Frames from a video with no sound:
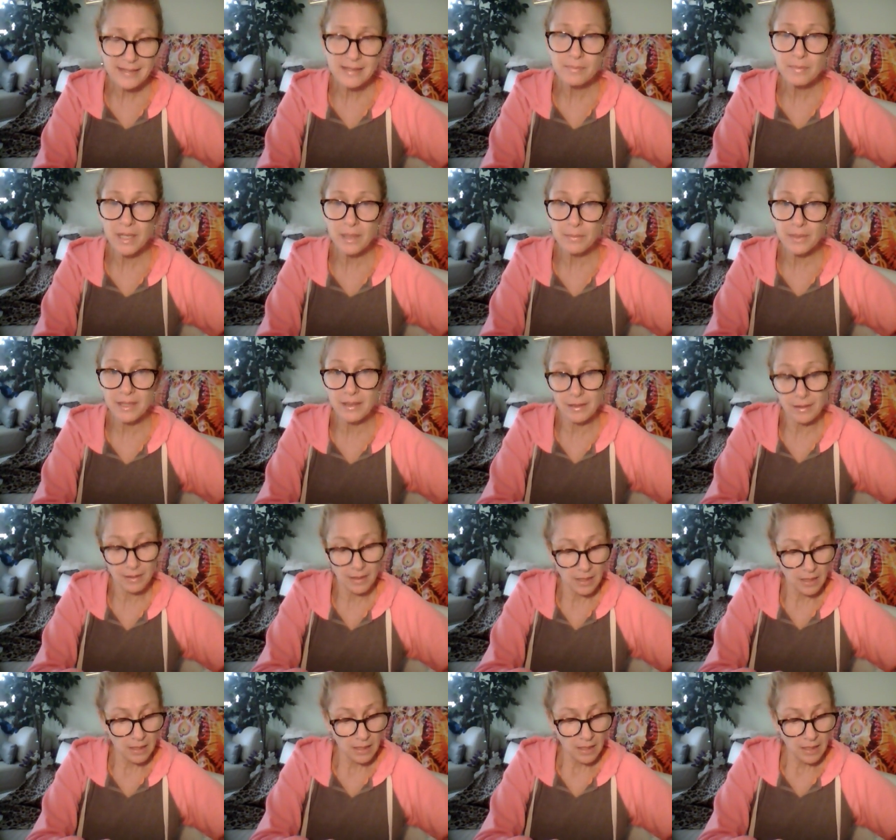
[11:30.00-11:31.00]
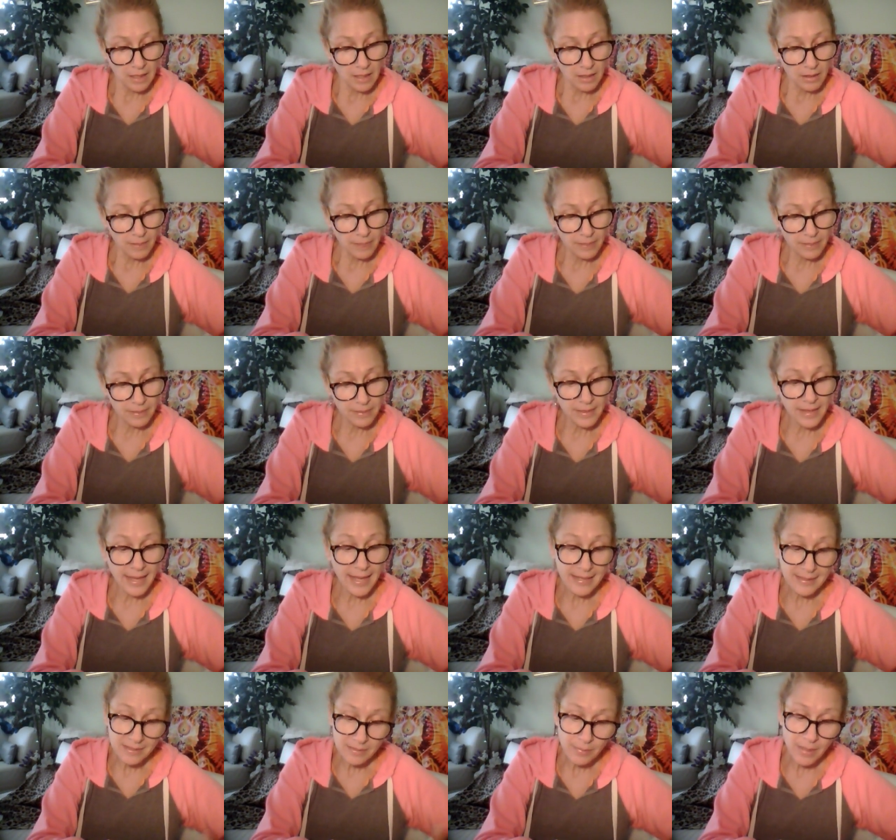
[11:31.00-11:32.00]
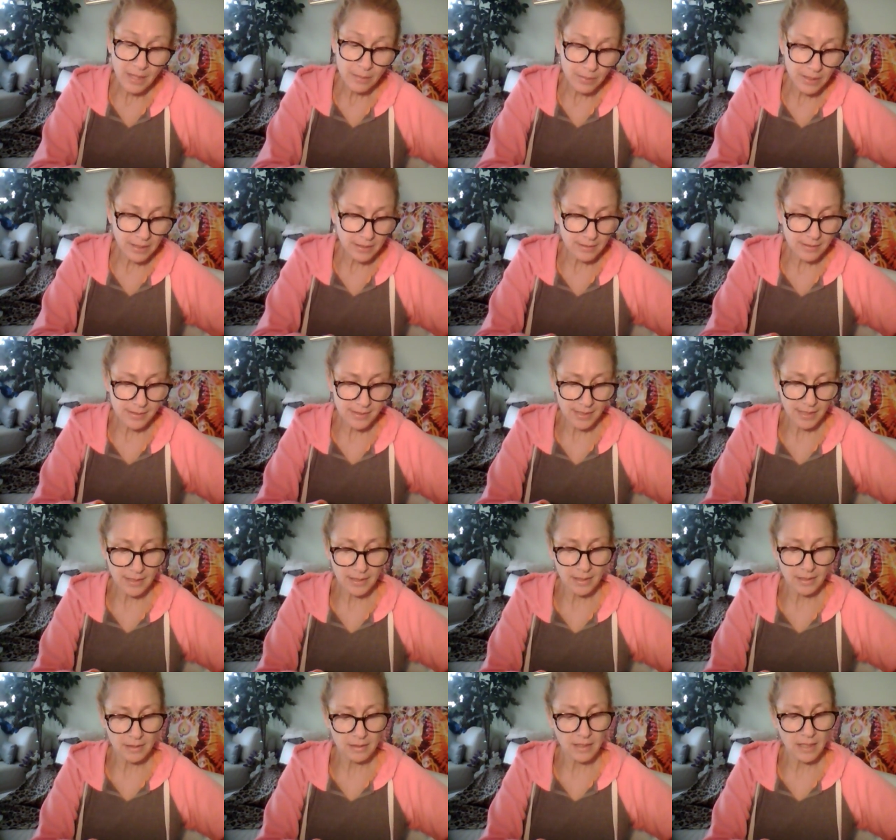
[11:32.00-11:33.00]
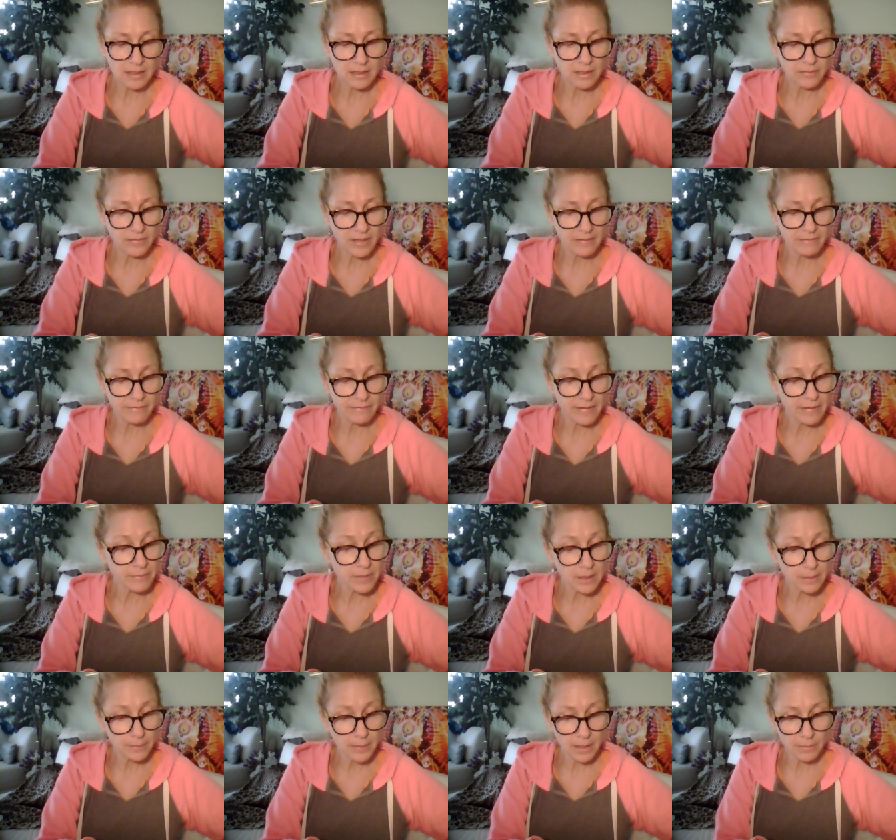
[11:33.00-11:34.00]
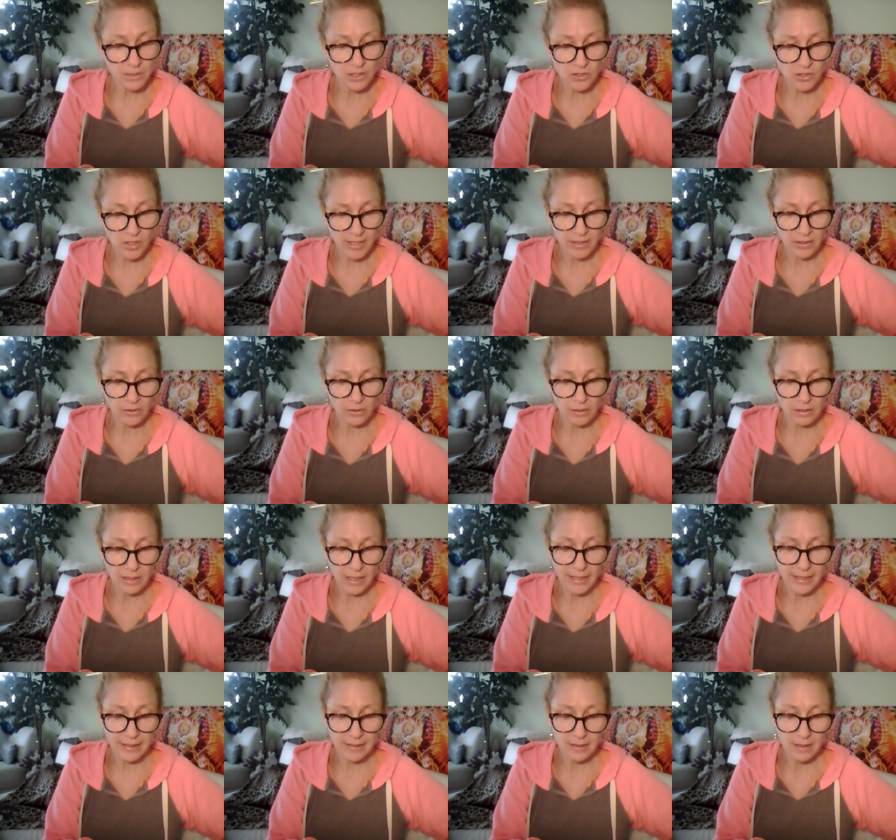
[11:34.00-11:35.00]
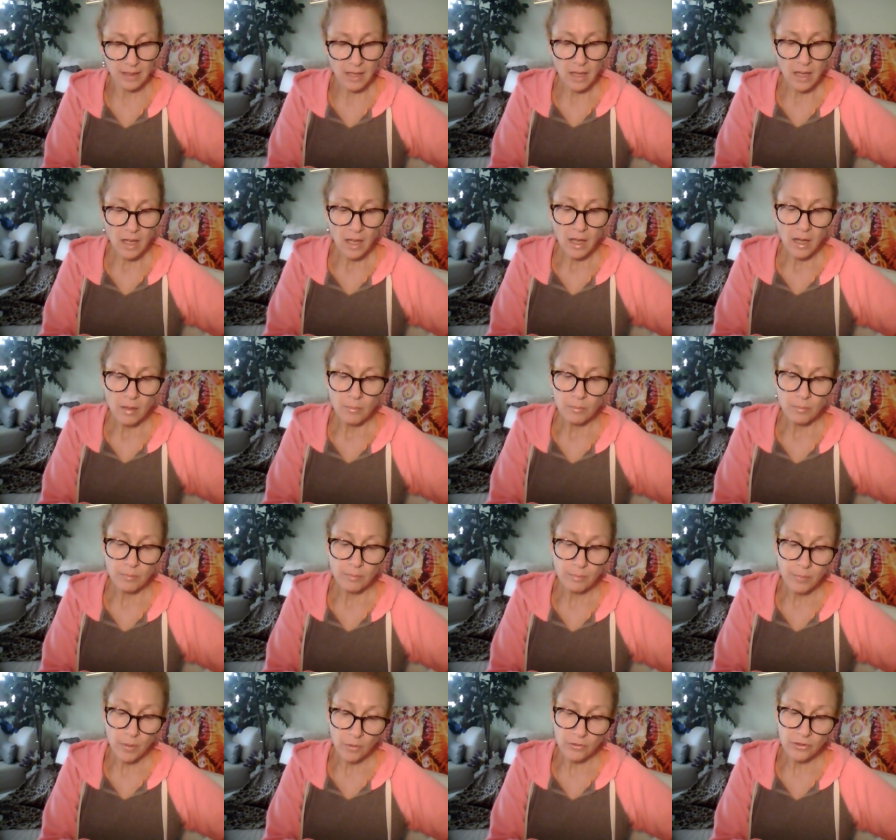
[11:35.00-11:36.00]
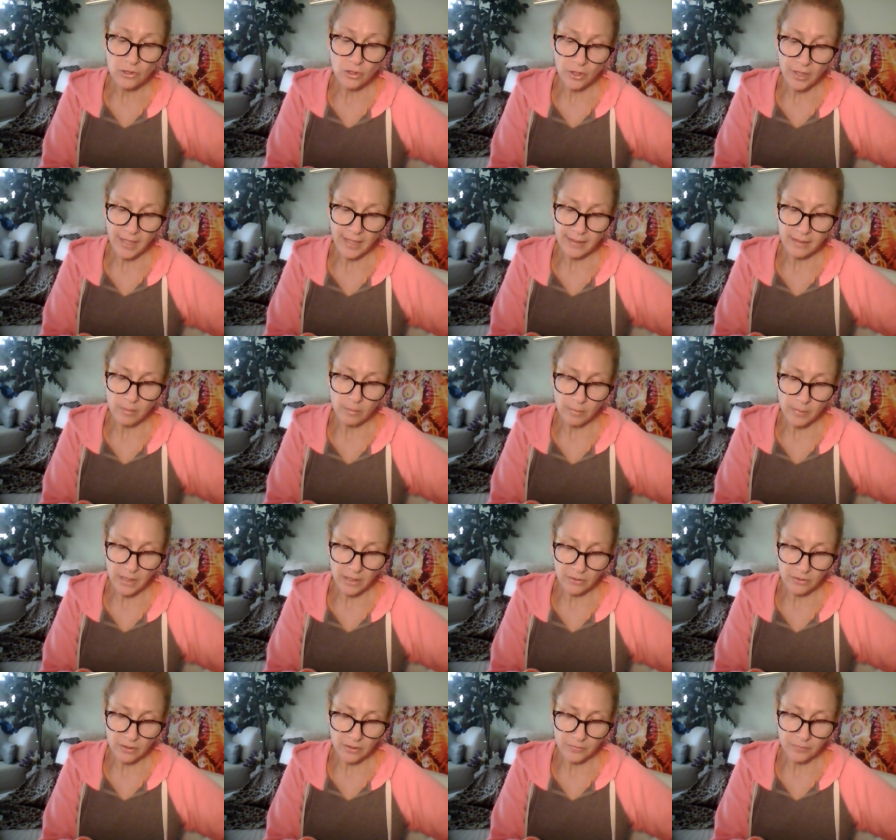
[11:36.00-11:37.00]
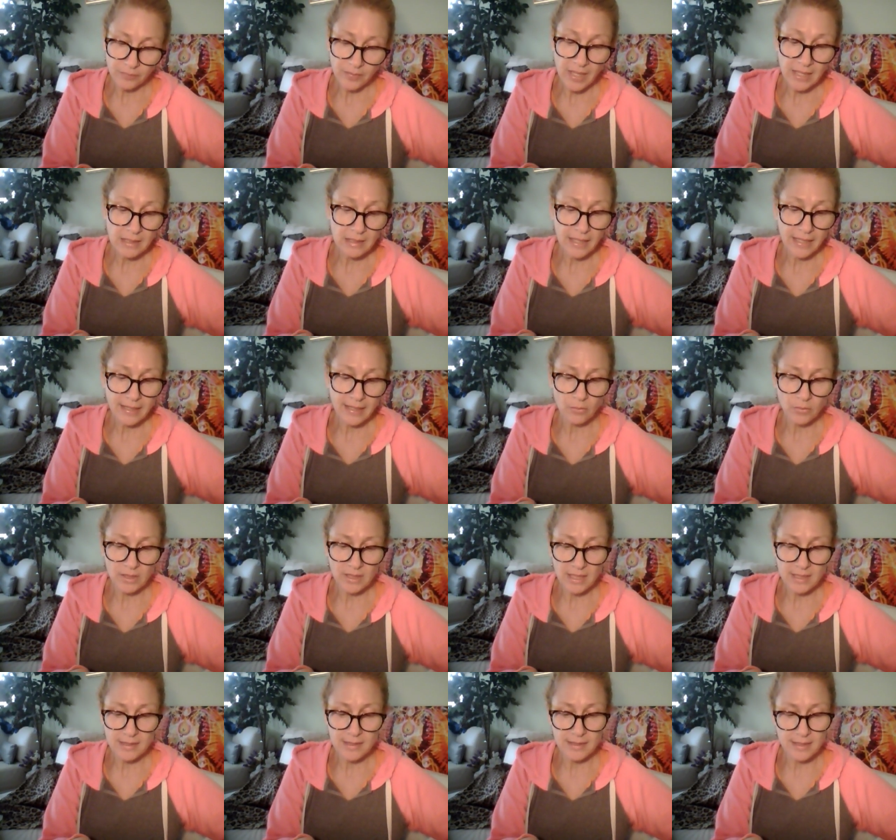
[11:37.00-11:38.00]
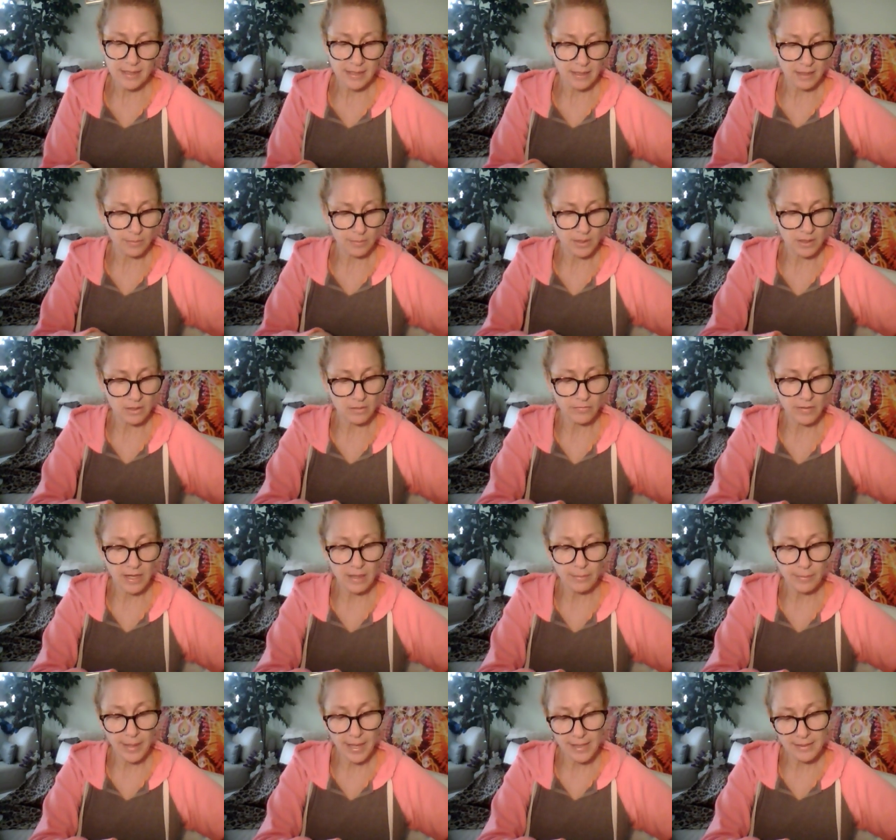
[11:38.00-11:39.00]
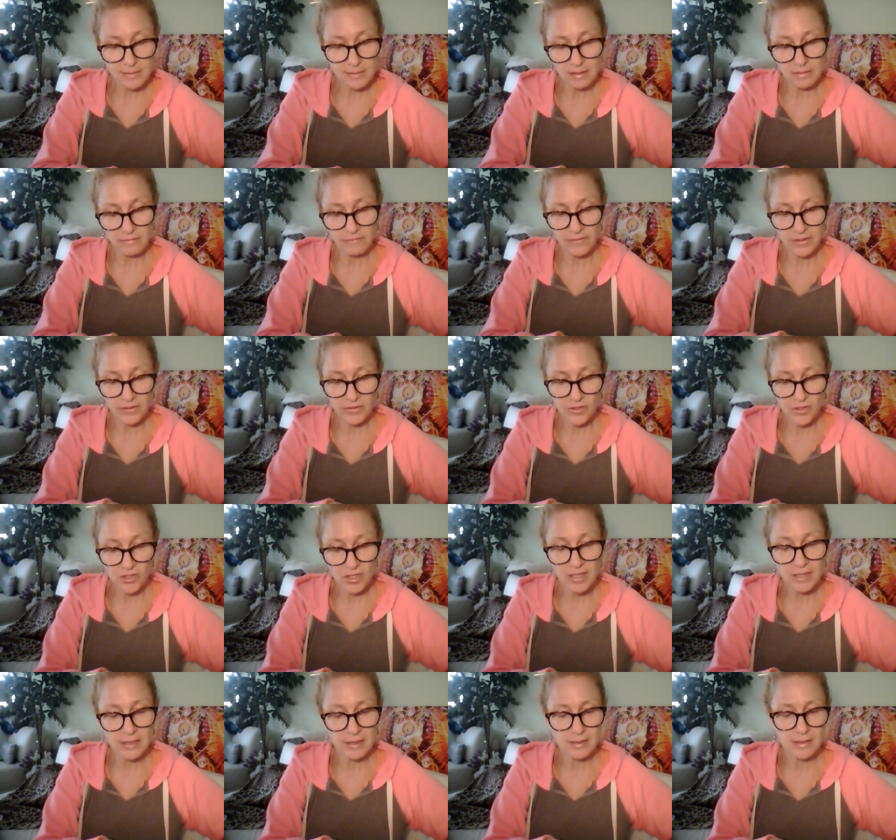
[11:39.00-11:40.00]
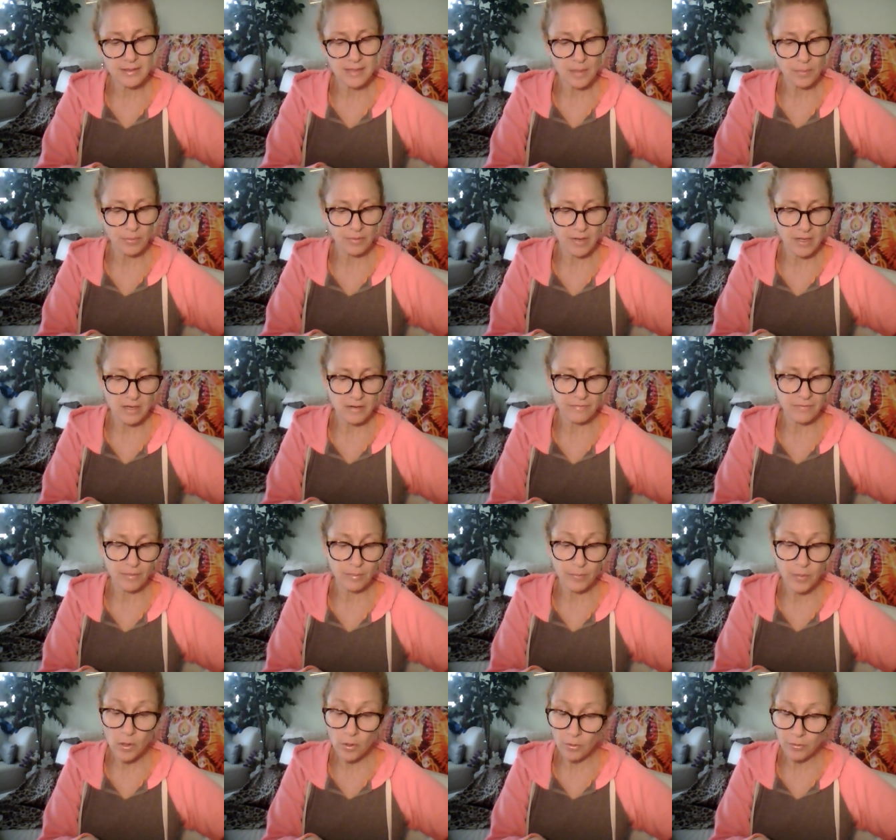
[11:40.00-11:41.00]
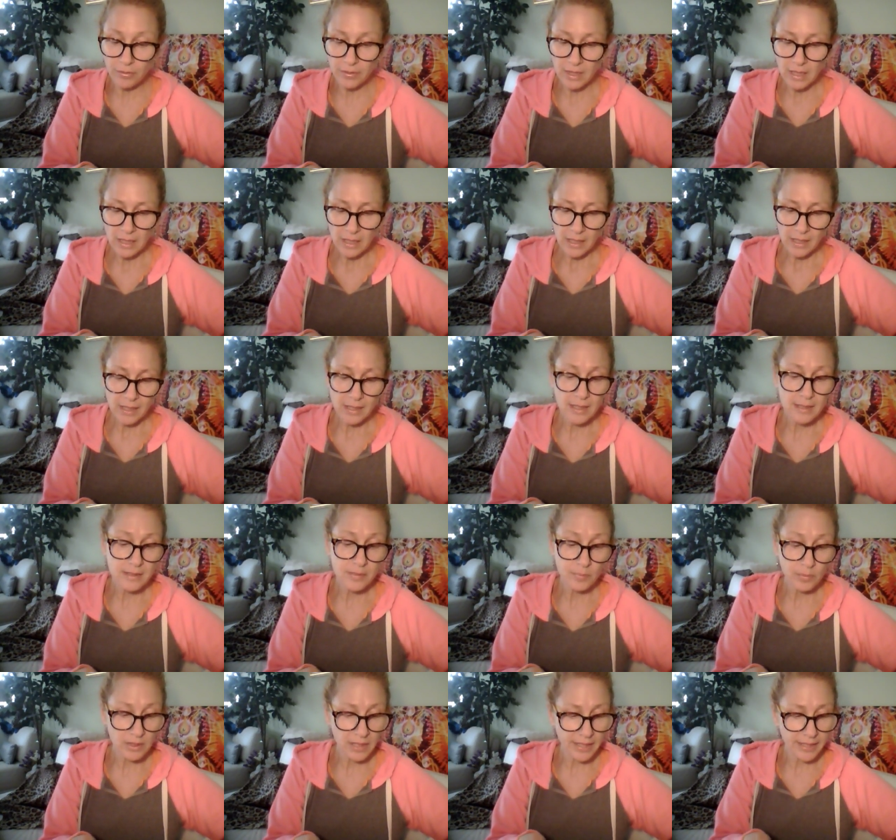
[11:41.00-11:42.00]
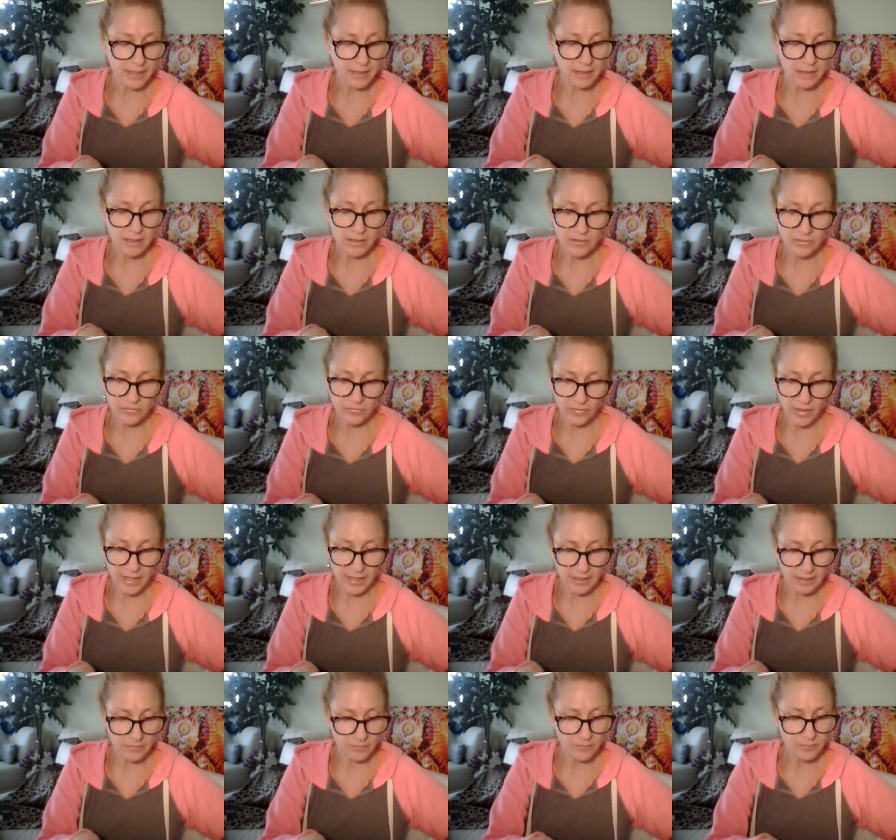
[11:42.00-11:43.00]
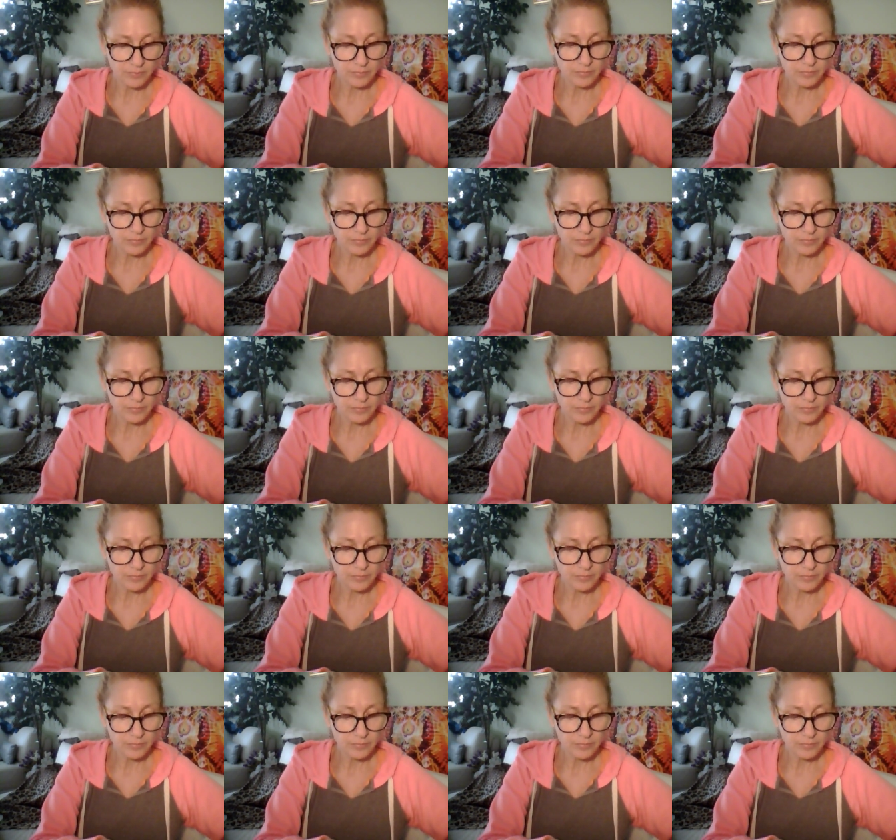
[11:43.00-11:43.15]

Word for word: ex may be, the ex may be conceited, and the Divine Feminine may be shining her light, both looking in the mirror and liking what they see, but the Divine Masculine feels cheated, separated from both in his plight, his fight,